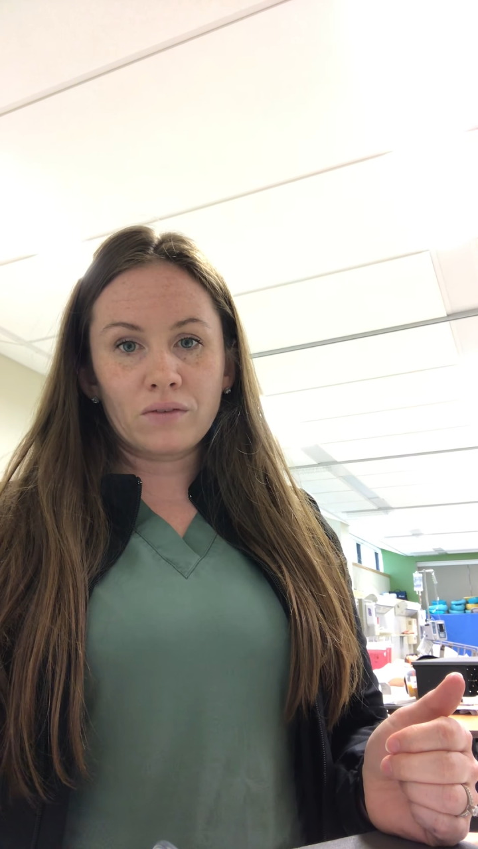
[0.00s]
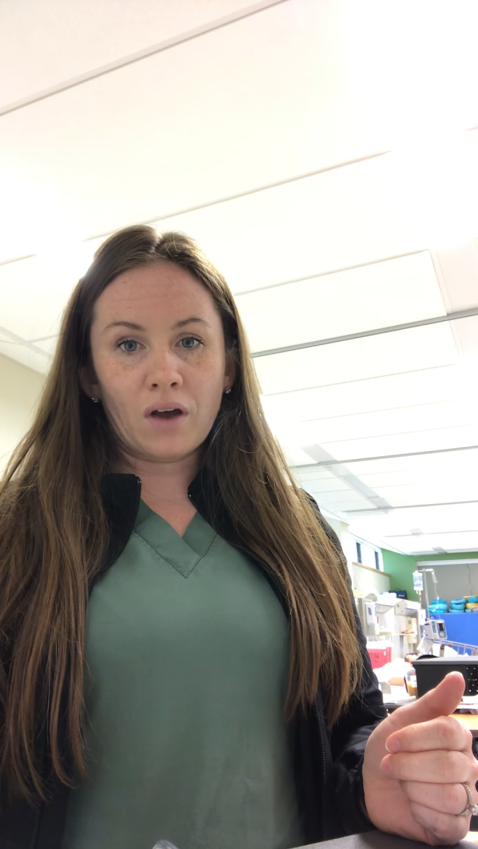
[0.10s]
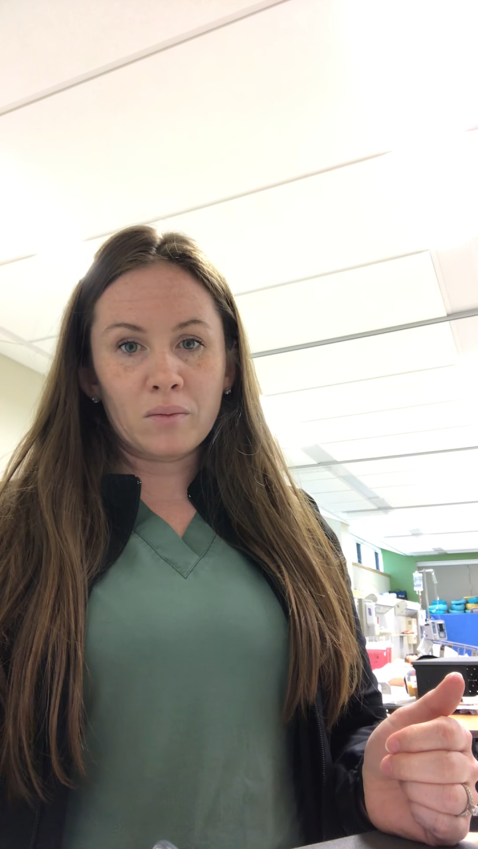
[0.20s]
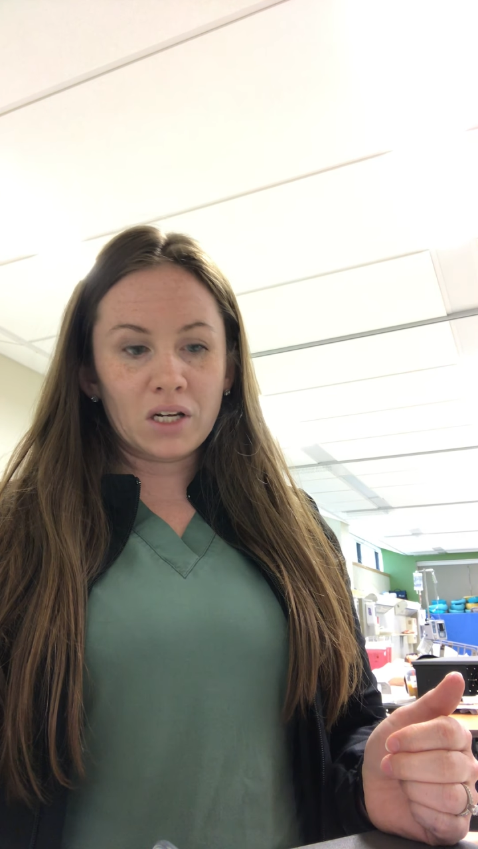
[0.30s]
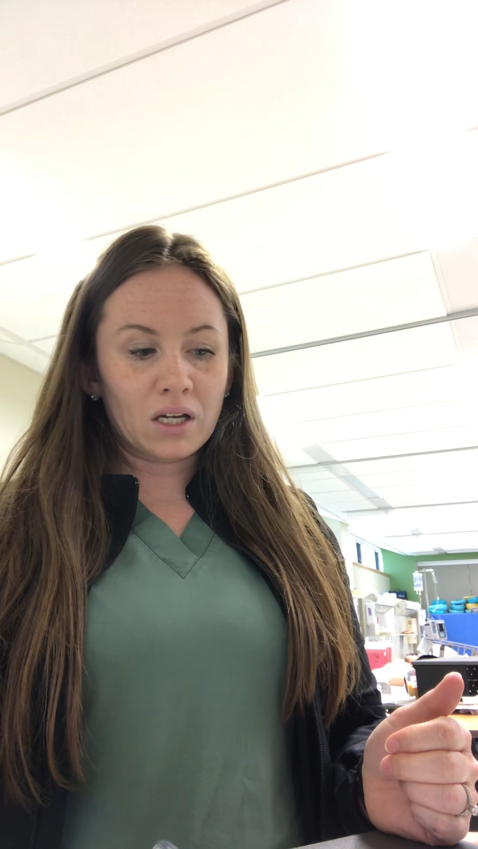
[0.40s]

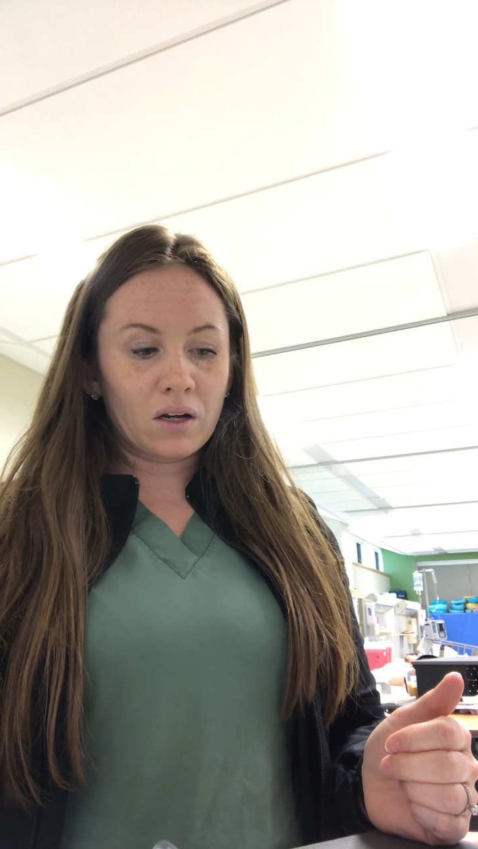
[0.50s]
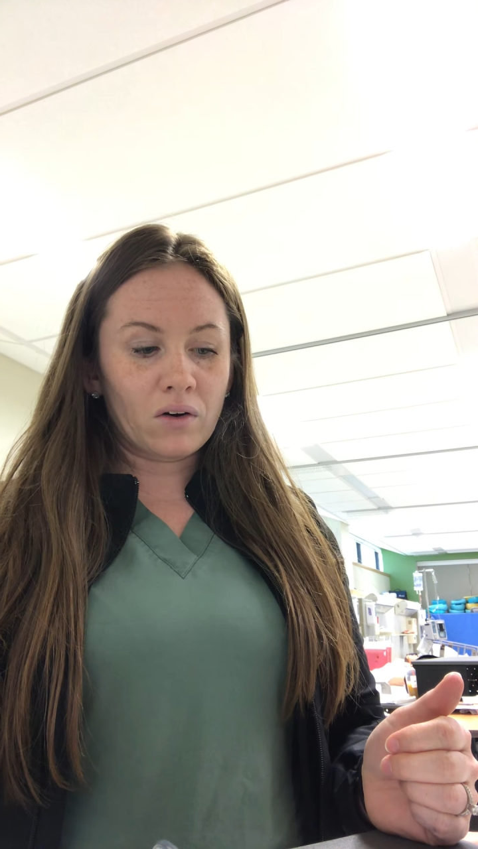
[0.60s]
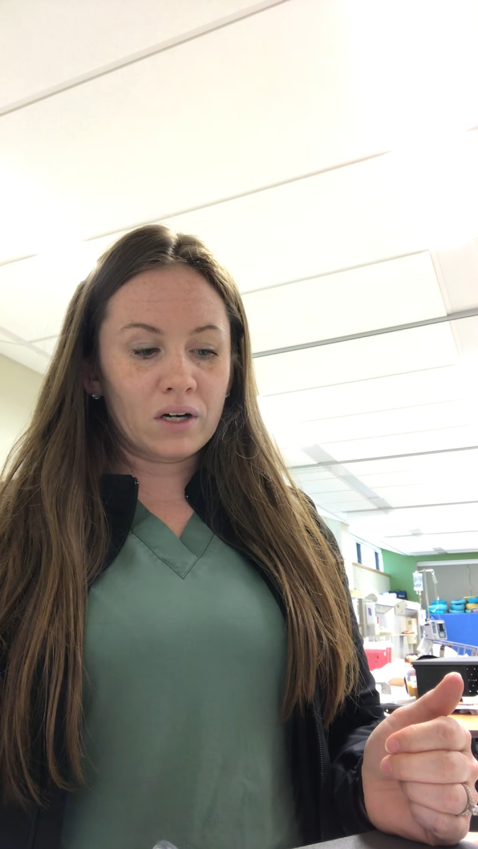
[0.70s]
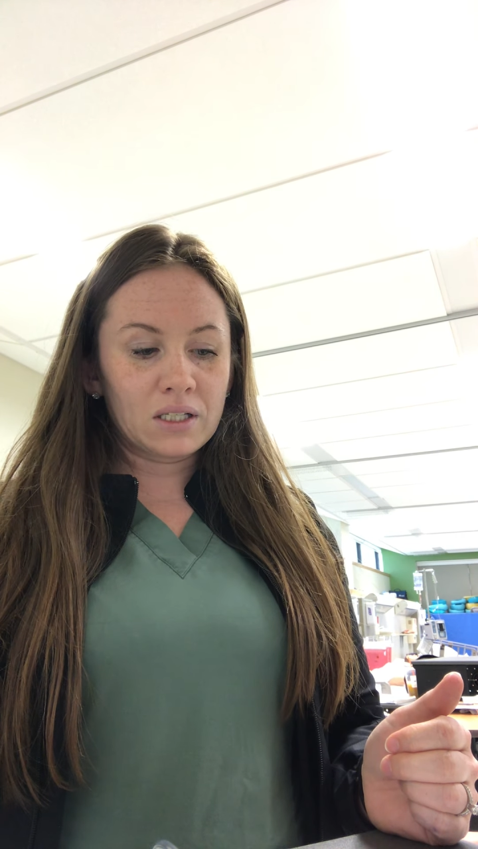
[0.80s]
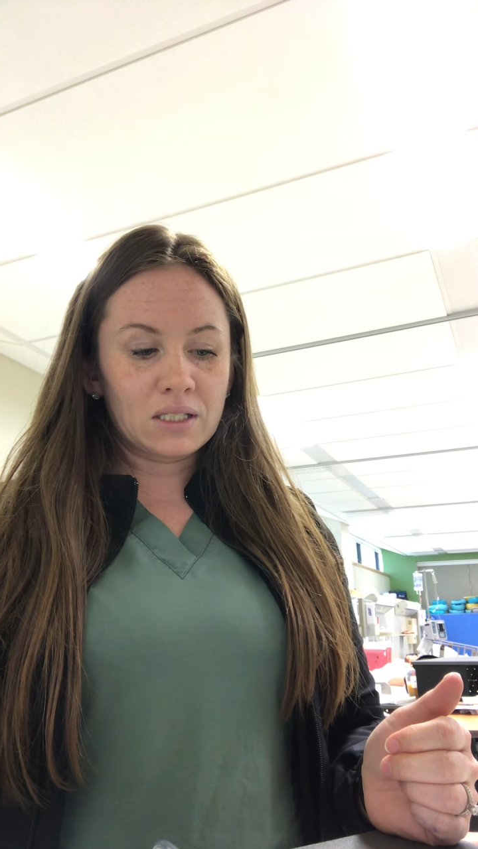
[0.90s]
vomiting,
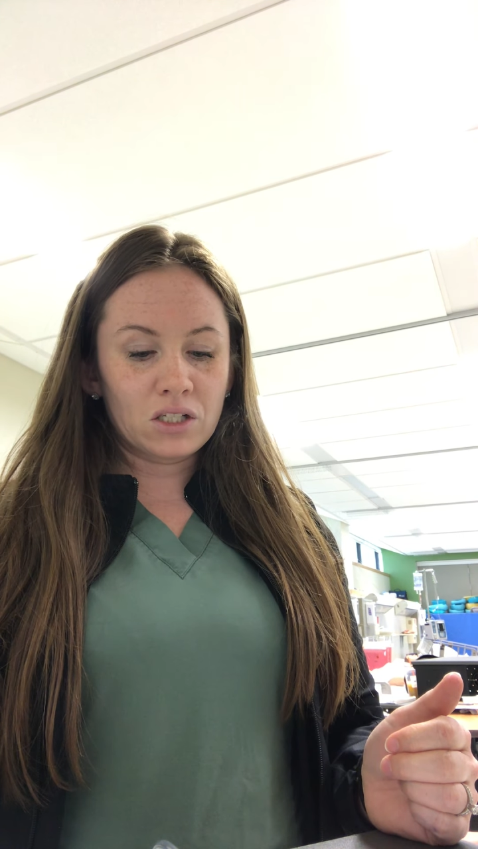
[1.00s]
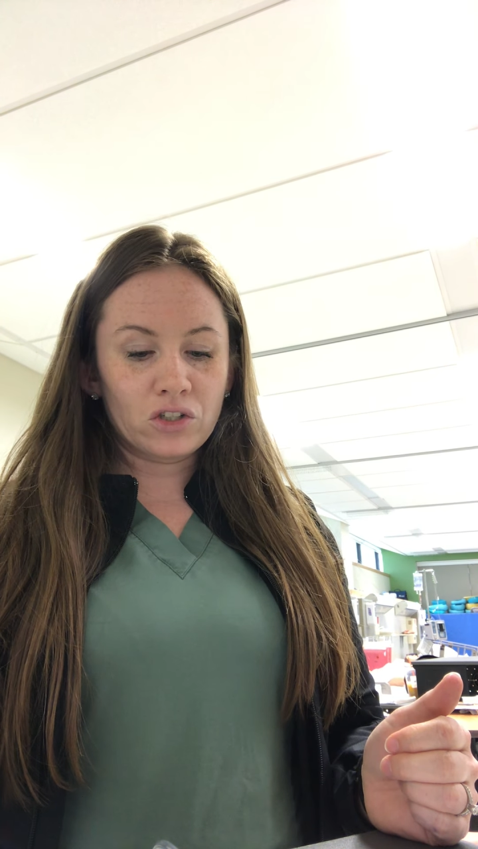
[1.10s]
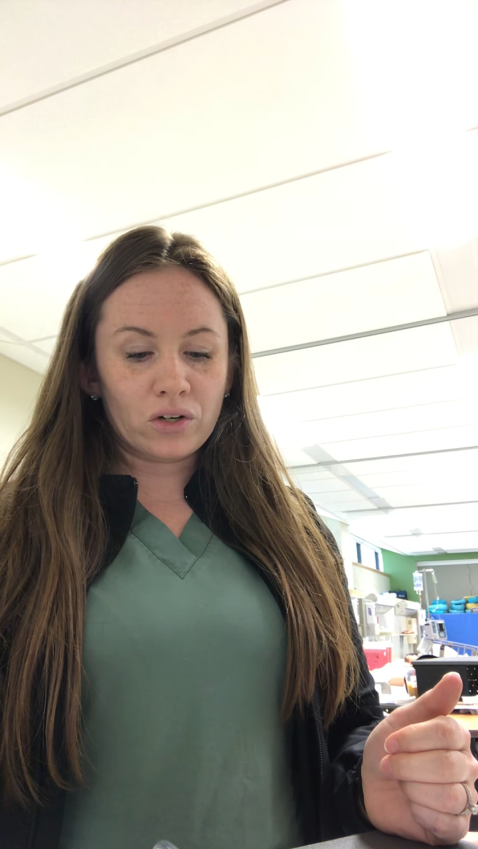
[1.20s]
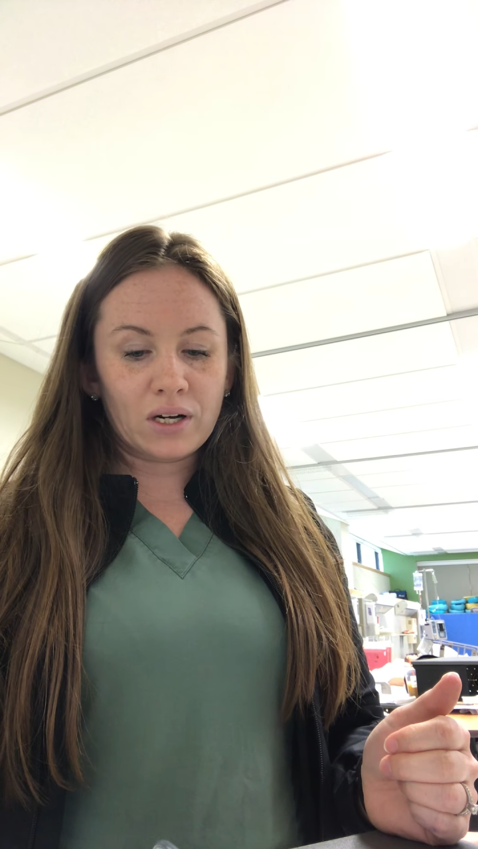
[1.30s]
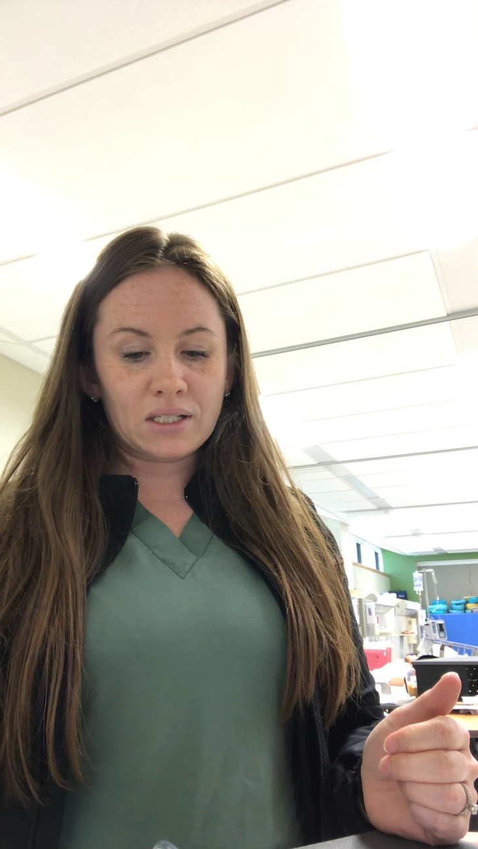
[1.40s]
or any
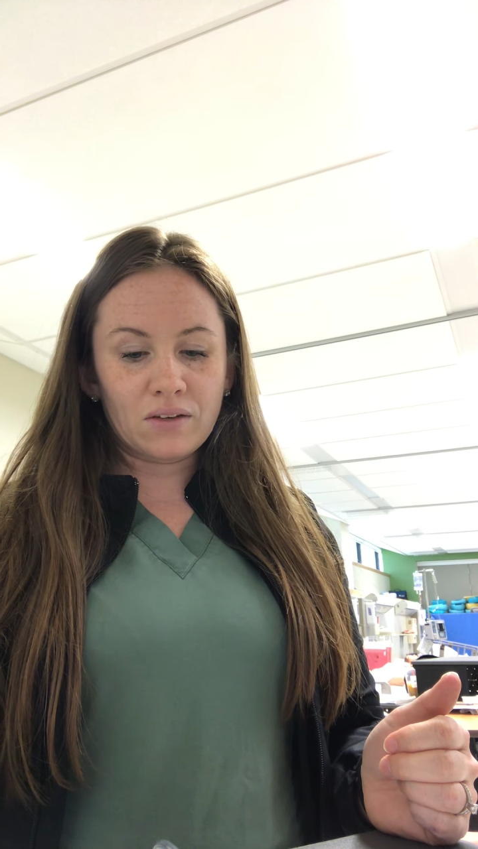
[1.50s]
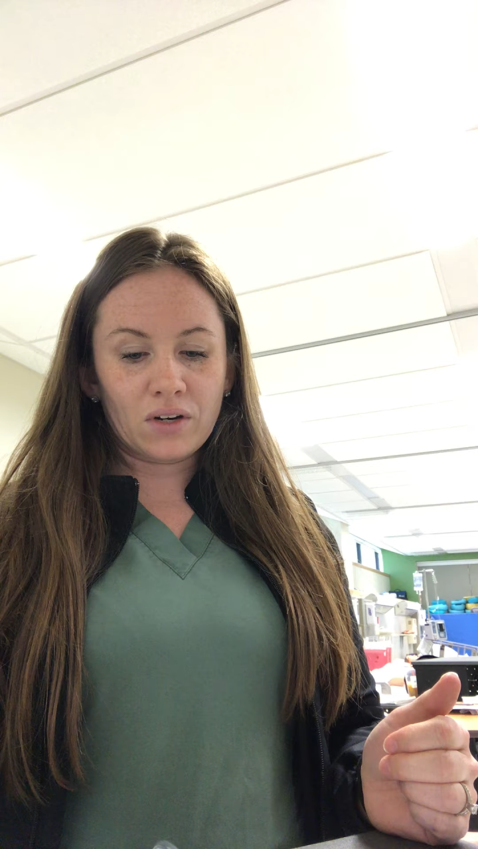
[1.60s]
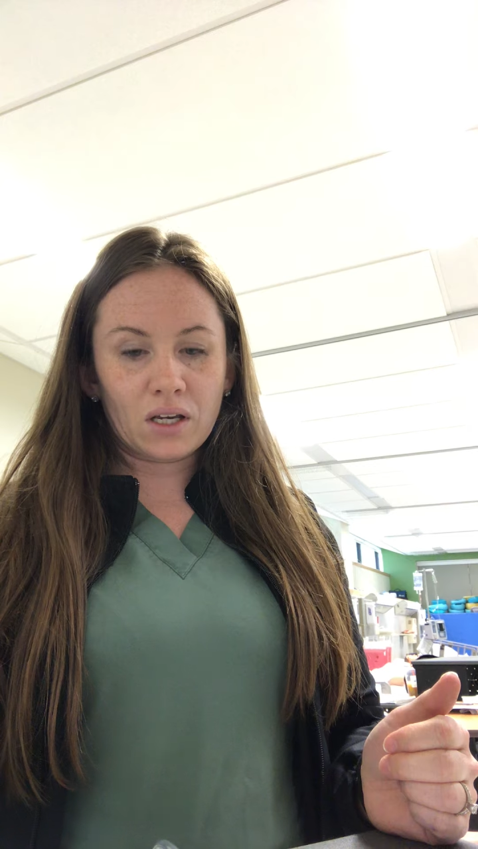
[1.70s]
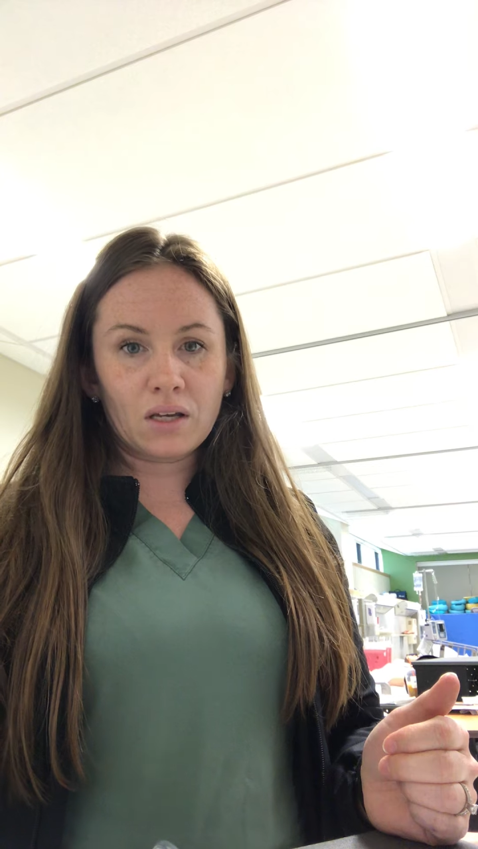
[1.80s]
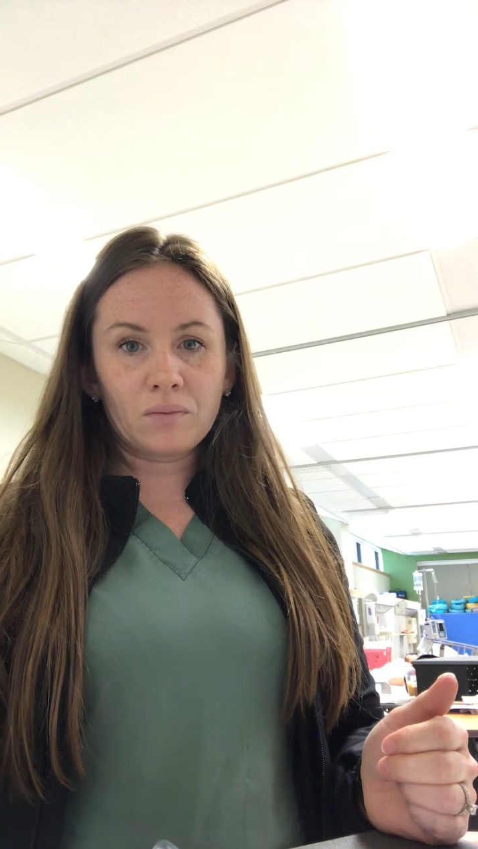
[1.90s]
seizure
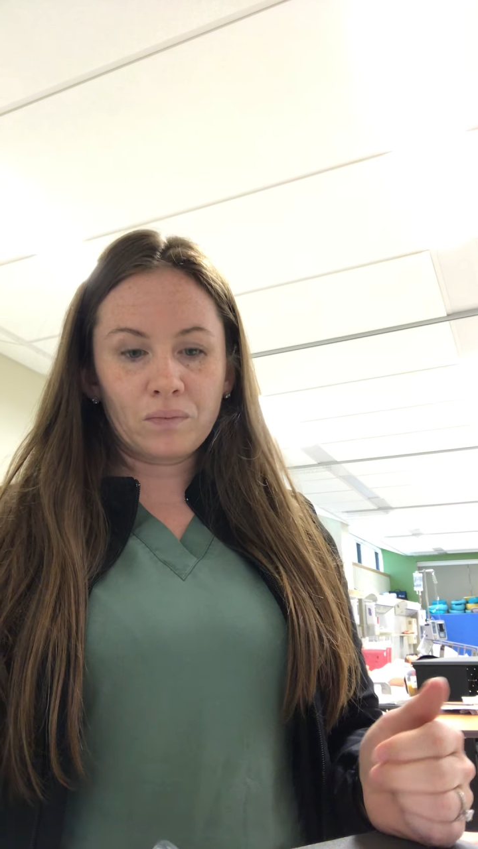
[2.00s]
activity.